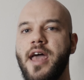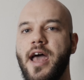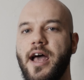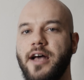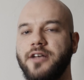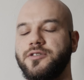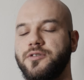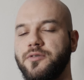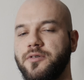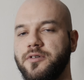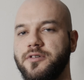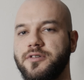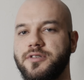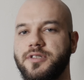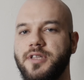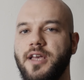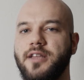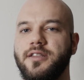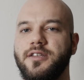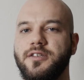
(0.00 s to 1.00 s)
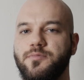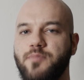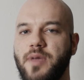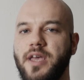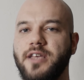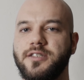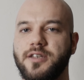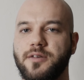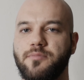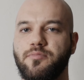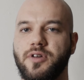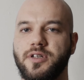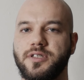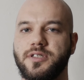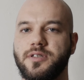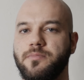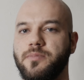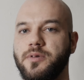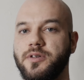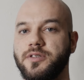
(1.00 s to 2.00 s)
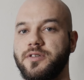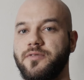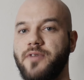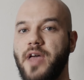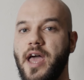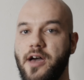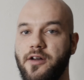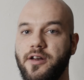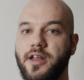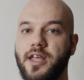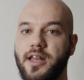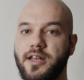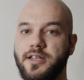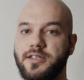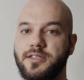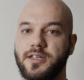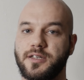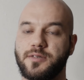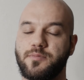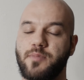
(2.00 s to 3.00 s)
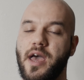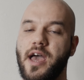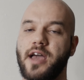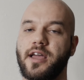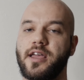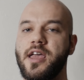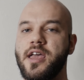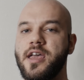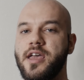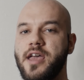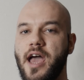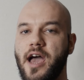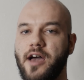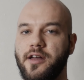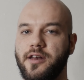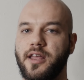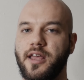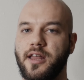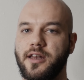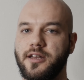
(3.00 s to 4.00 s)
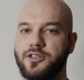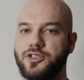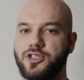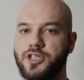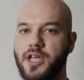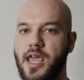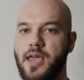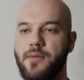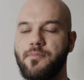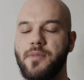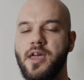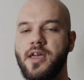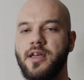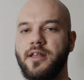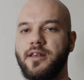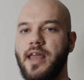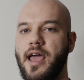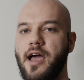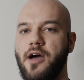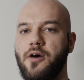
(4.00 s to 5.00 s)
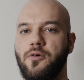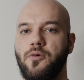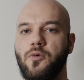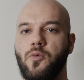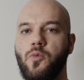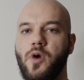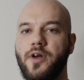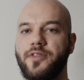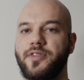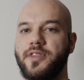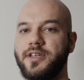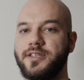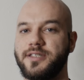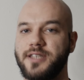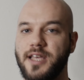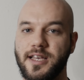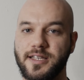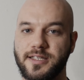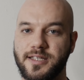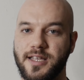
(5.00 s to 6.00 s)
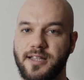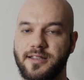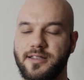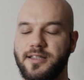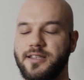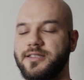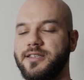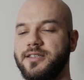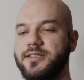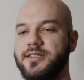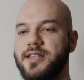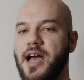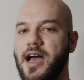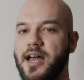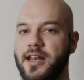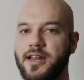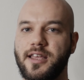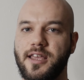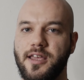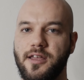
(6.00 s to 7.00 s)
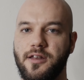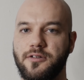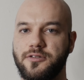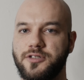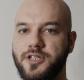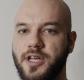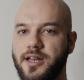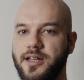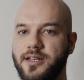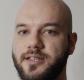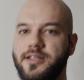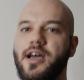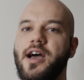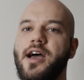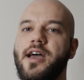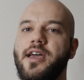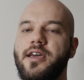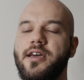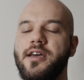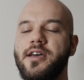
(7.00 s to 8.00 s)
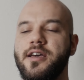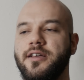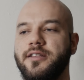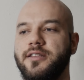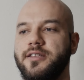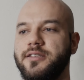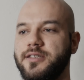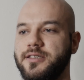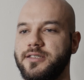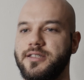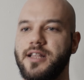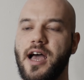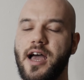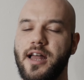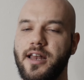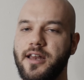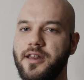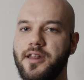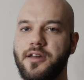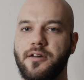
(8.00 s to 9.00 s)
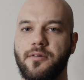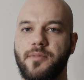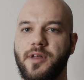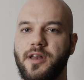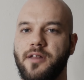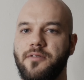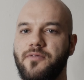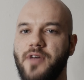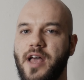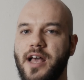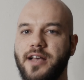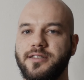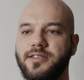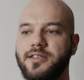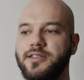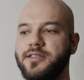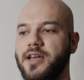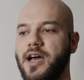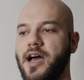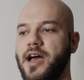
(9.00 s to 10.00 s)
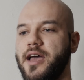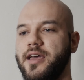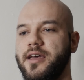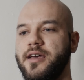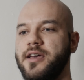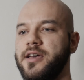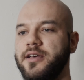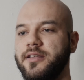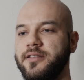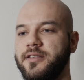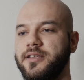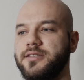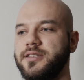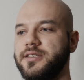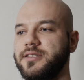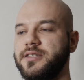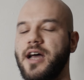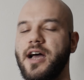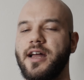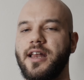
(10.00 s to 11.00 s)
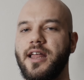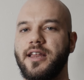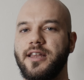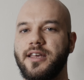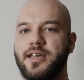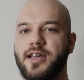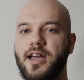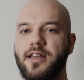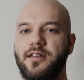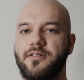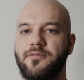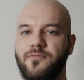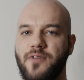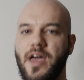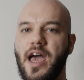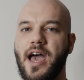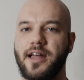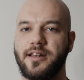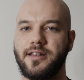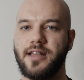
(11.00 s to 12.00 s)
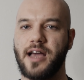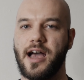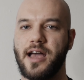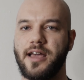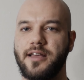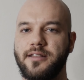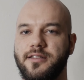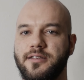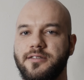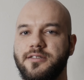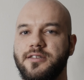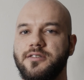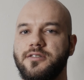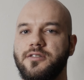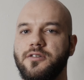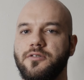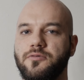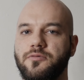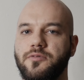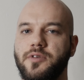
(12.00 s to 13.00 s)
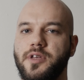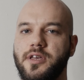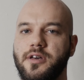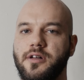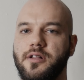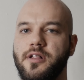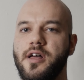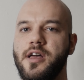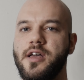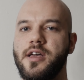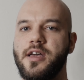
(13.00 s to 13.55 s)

has to understand these basic principles of how to get a six pack, how to get in shape. Now, what this isn't, this is not a ketogenic diet. This is not an intermittent fasting diet. This is not any kind of fad diet. This is the real,